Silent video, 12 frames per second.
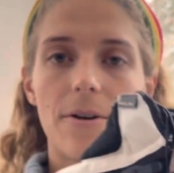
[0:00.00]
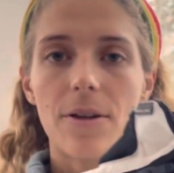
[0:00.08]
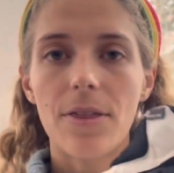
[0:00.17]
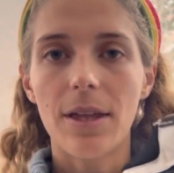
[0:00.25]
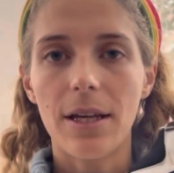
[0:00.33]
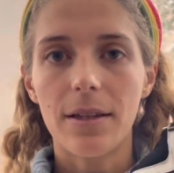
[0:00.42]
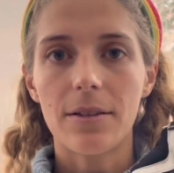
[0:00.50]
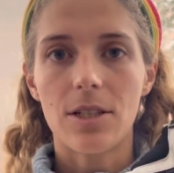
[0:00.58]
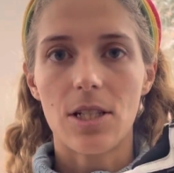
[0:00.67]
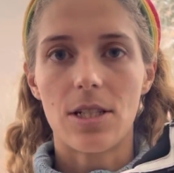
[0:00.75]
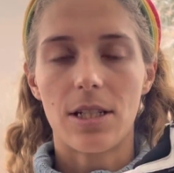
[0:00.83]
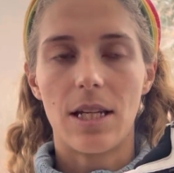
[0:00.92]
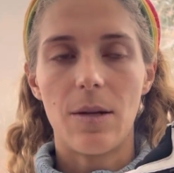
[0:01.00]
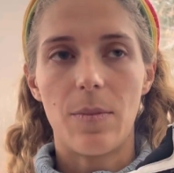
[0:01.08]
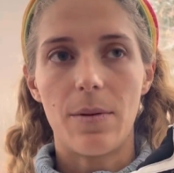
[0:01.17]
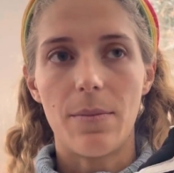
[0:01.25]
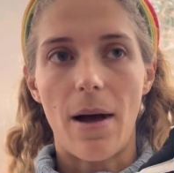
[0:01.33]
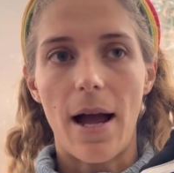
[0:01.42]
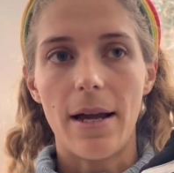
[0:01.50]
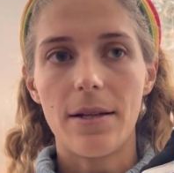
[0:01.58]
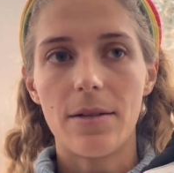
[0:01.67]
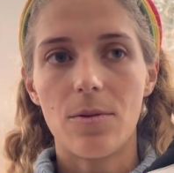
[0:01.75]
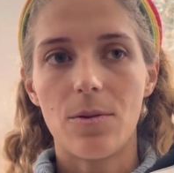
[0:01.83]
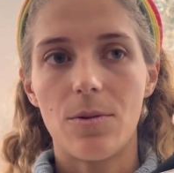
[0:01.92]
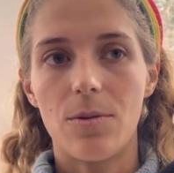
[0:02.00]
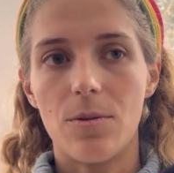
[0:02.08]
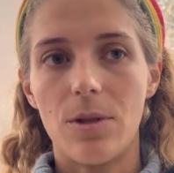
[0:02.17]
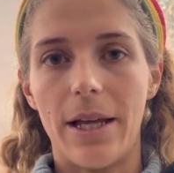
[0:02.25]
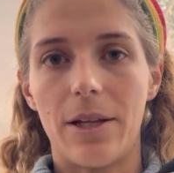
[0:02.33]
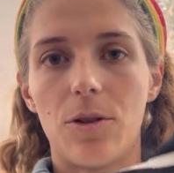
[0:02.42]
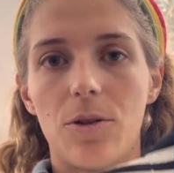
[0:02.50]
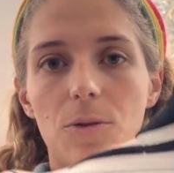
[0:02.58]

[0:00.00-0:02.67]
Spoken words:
thing just to keep in mind, like, you